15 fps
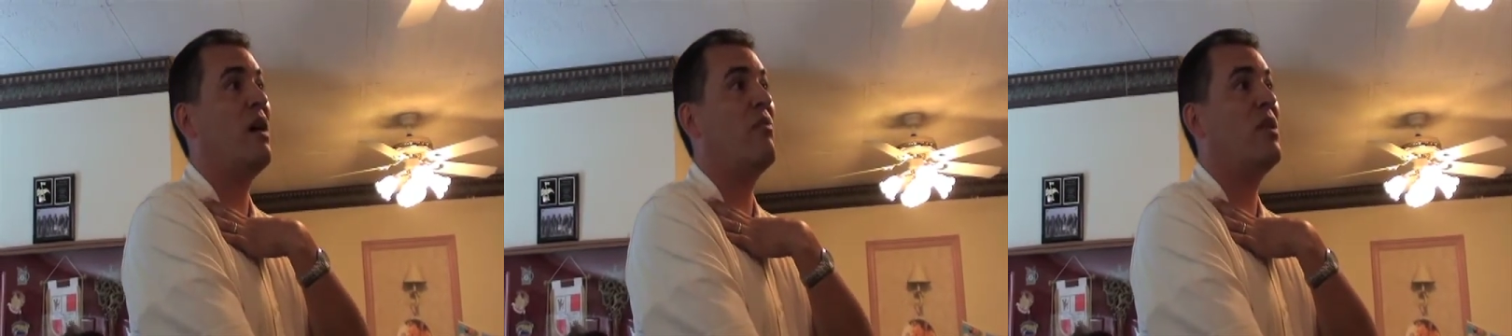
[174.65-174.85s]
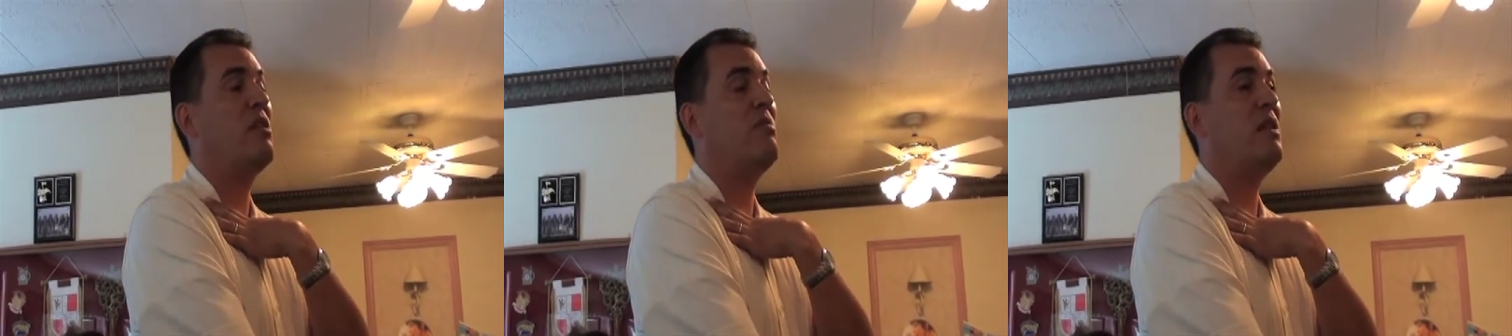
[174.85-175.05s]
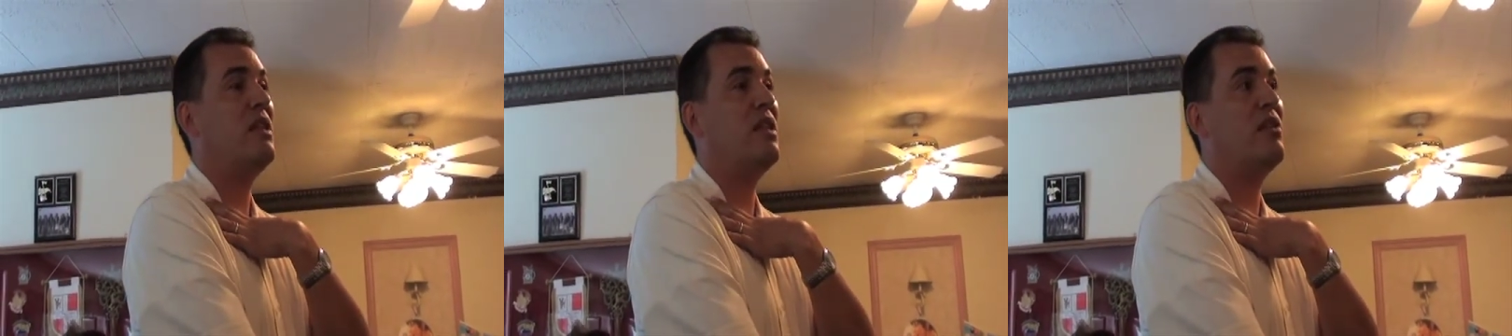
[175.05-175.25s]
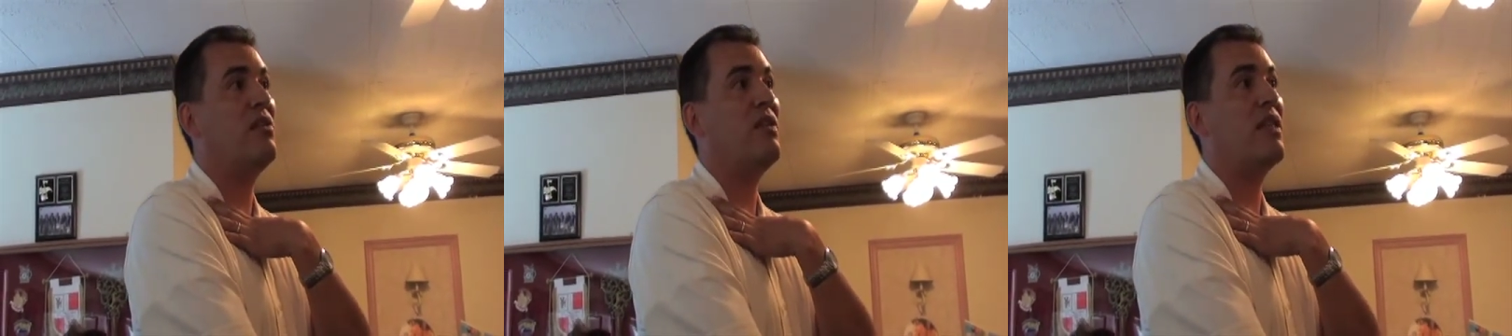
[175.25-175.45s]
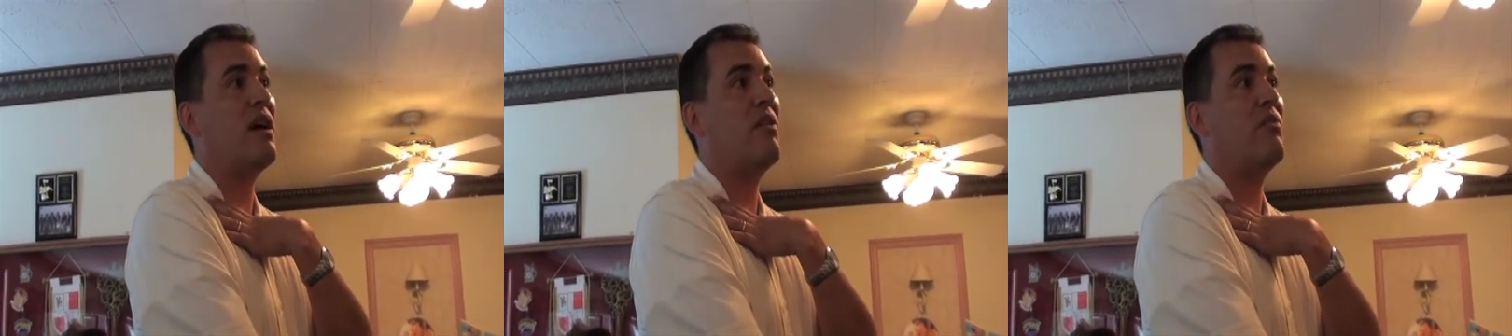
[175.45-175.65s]
I want to be
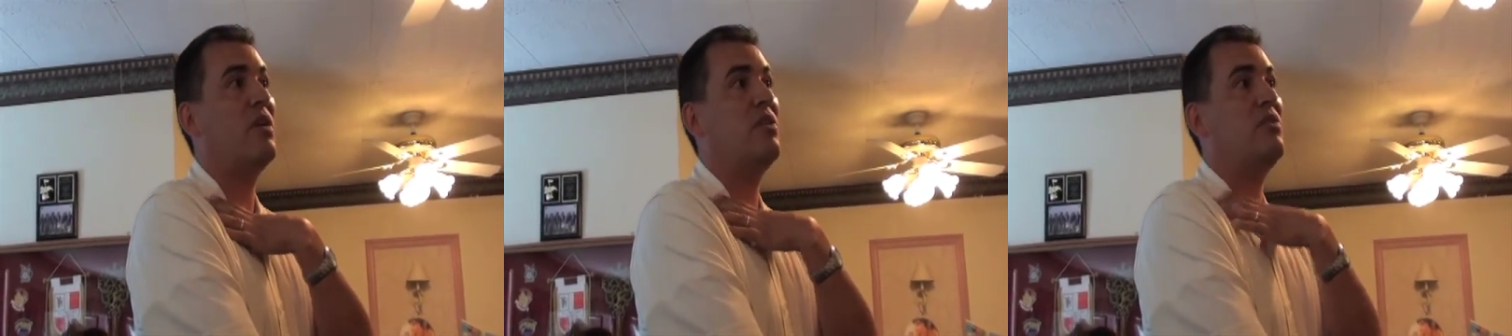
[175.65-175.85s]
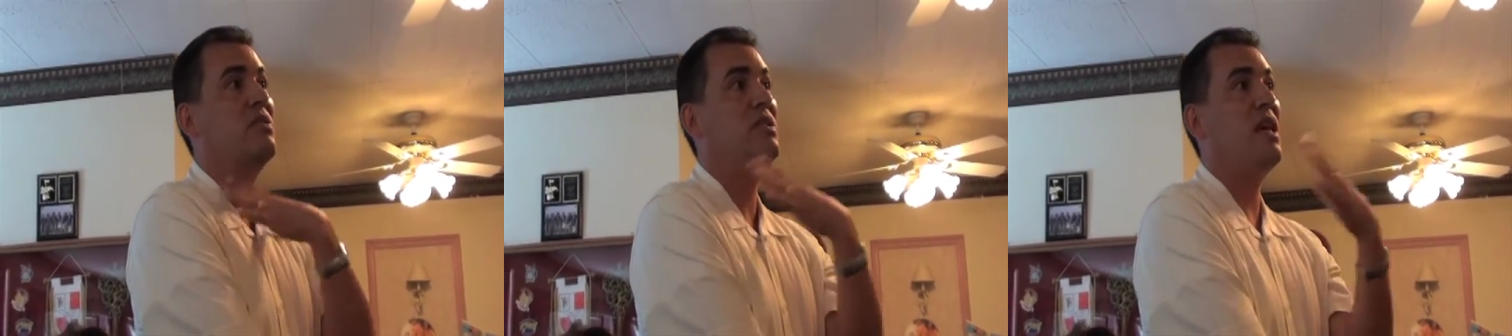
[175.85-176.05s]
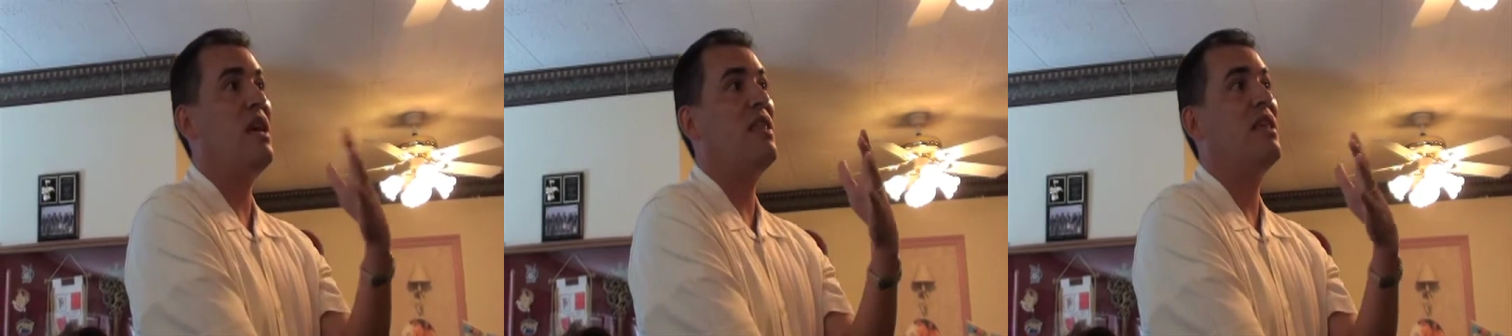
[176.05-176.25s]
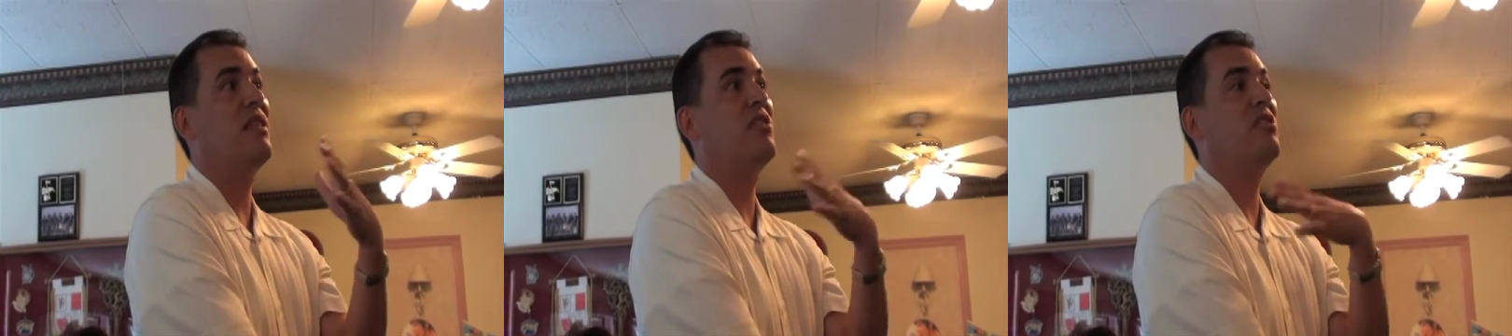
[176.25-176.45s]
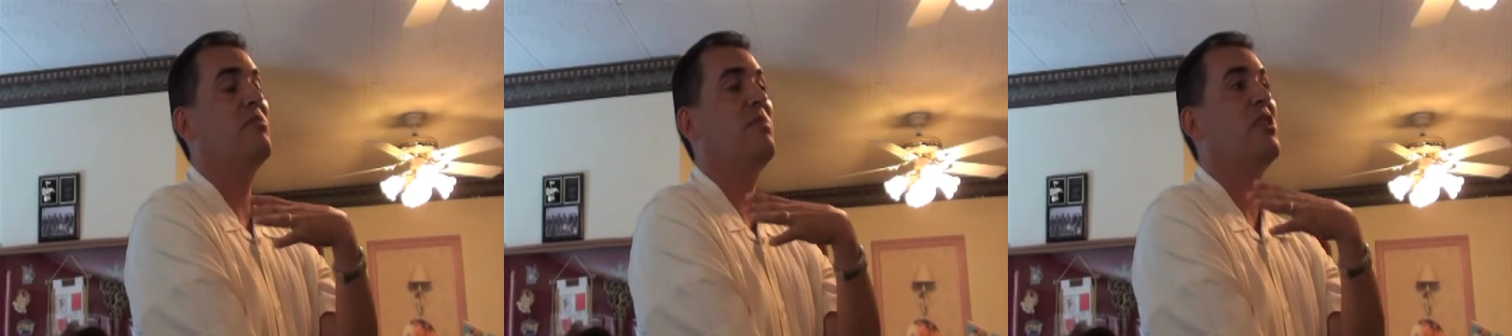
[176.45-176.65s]
clear that when you say
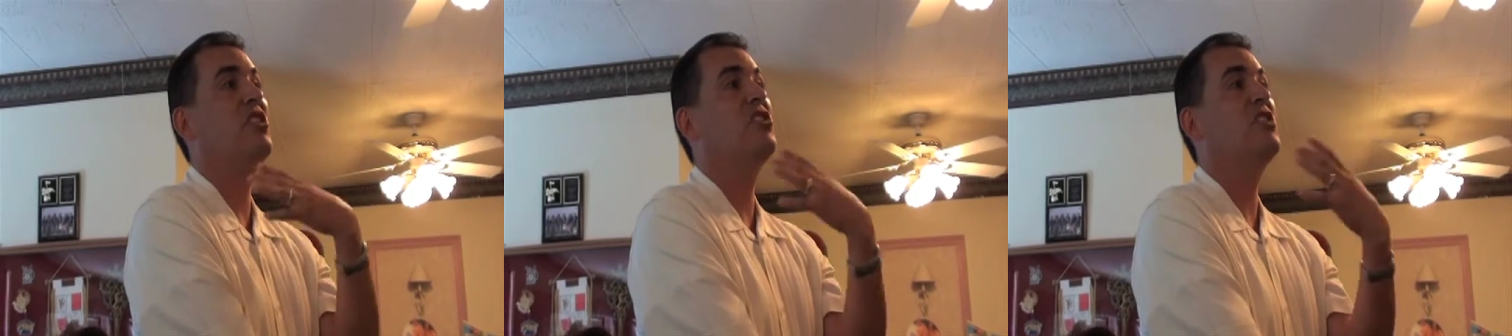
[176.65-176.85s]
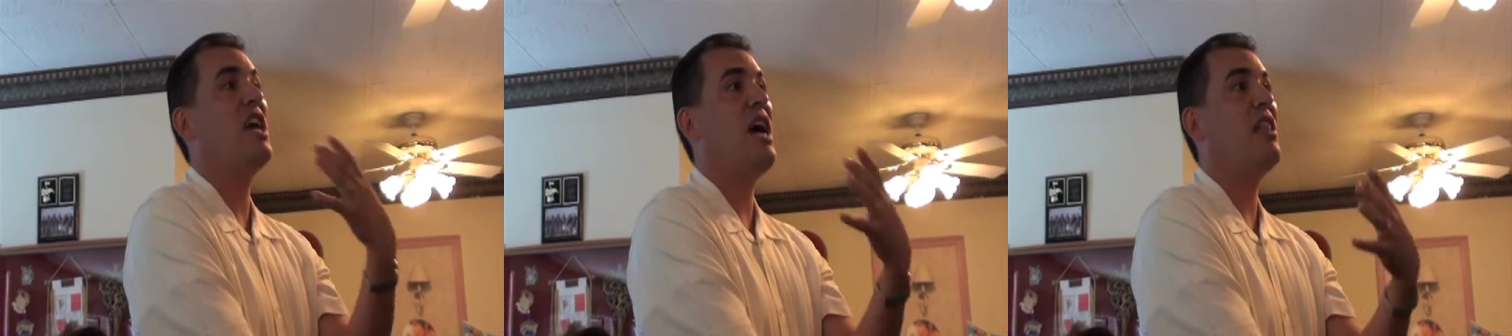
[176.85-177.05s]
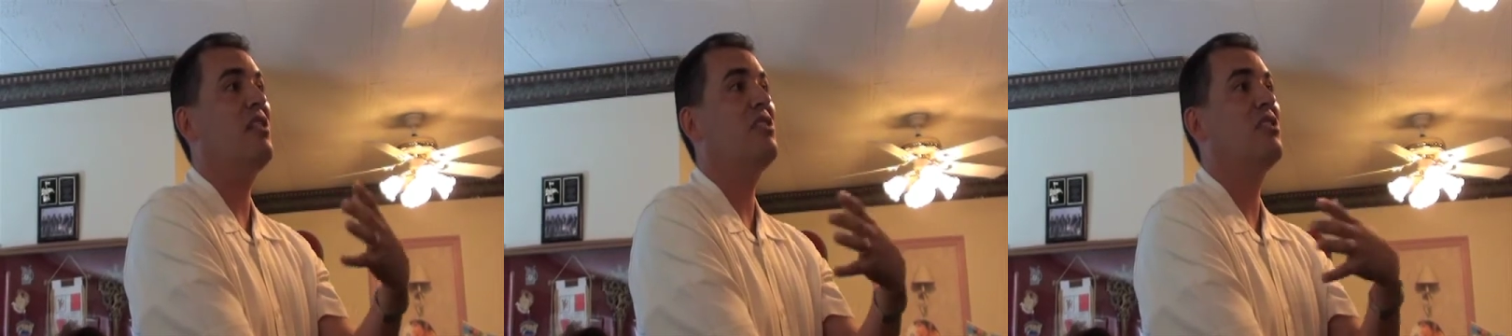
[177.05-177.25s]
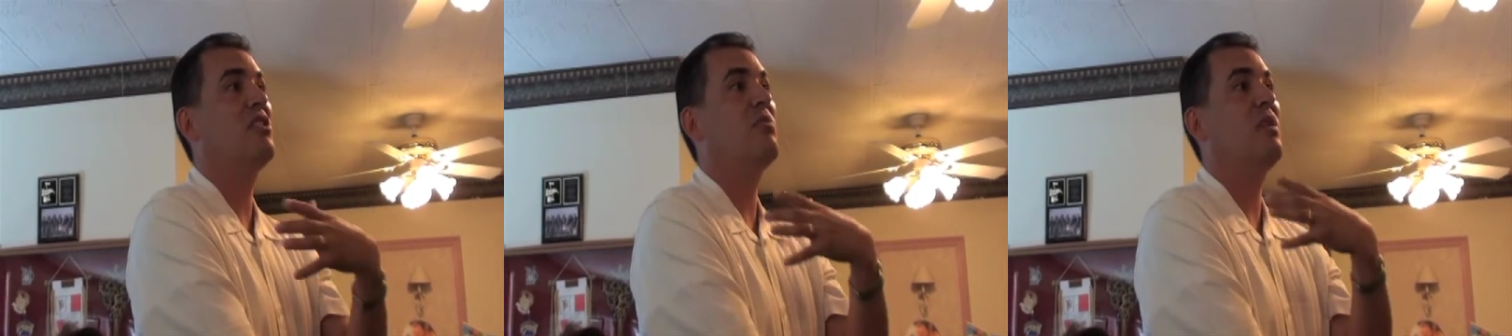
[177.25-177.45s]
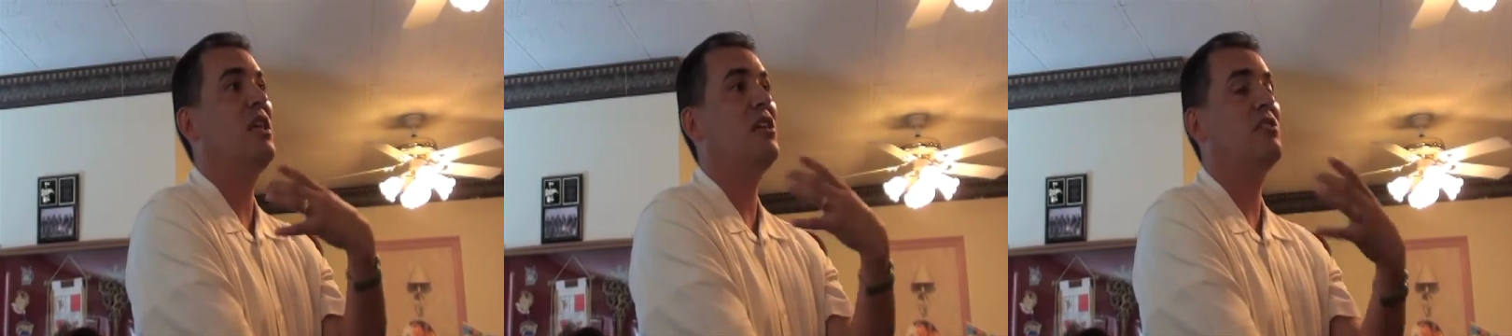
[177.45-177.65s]
that there's been a challenge in
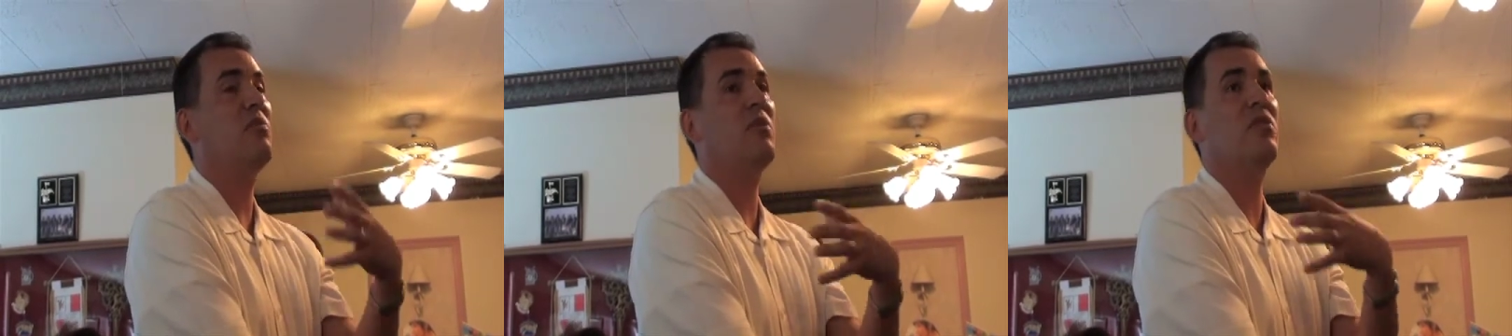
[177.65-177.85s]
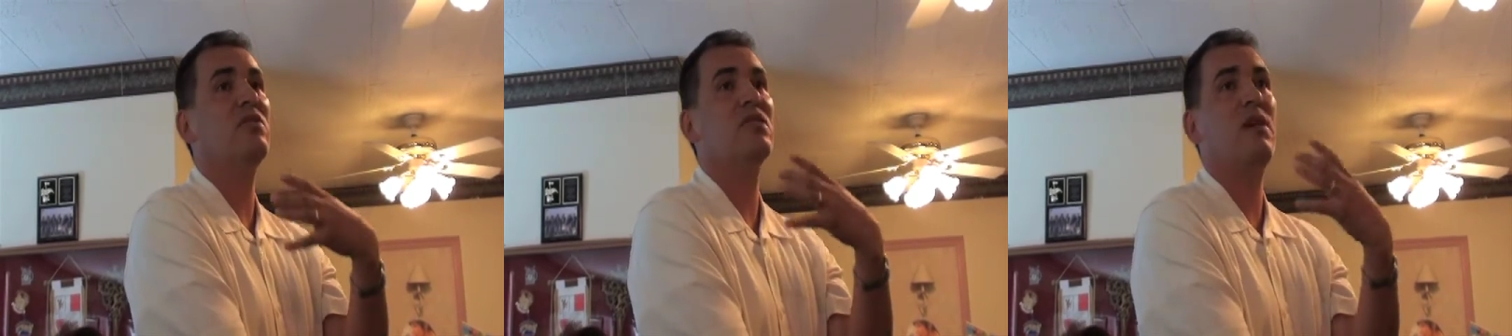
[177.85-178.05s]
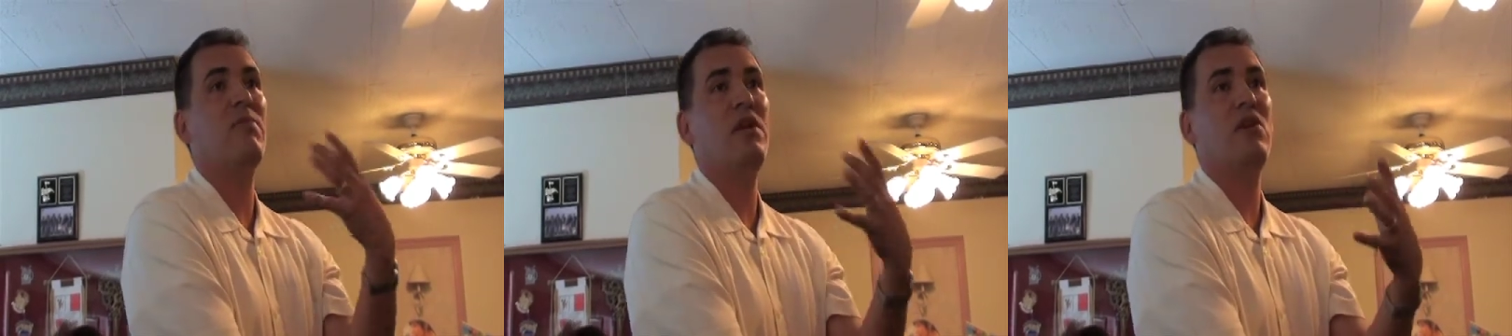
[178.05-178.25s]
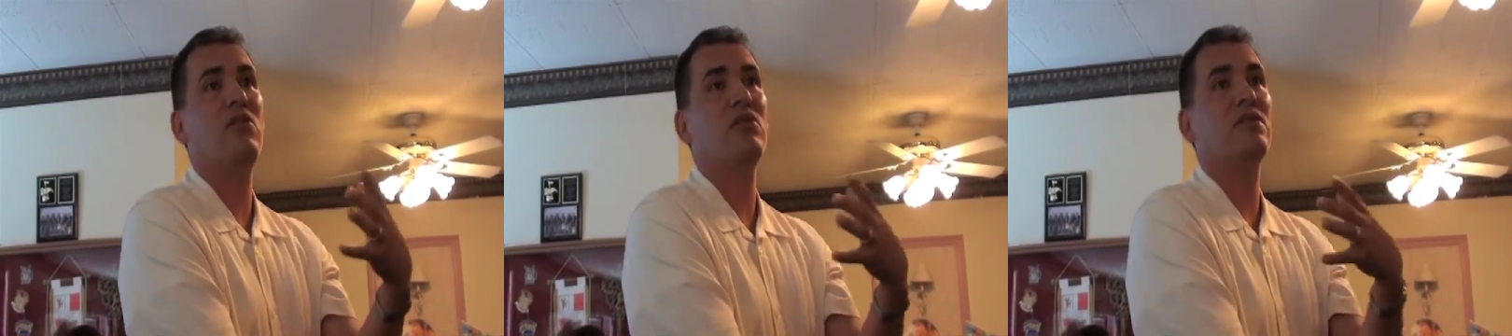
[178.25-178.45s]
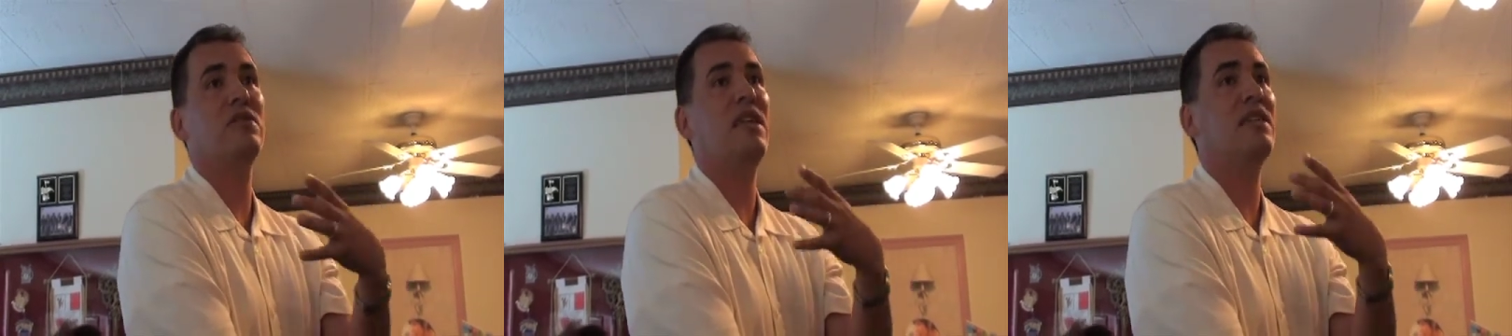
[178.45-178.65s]
the relation with Los Amigos,